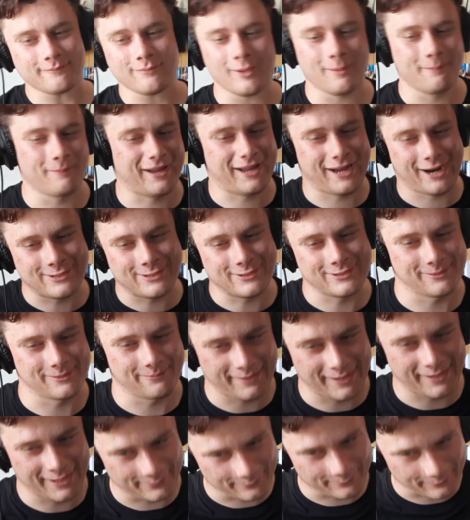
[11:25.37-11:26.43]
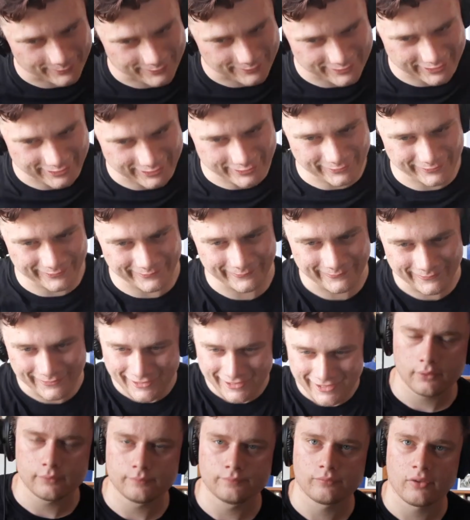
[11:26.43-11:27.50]
My character's a bard. What you gonna do?
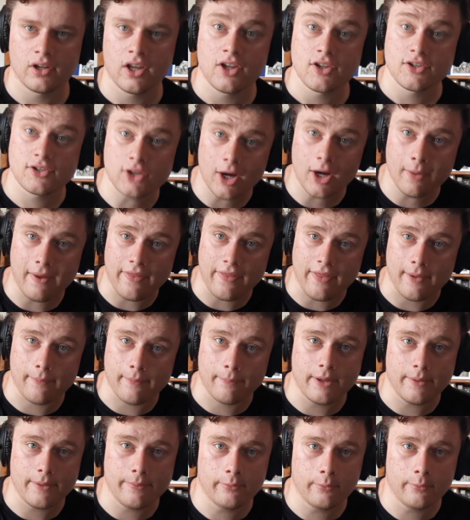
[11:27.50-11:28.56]
Sorry about that, people.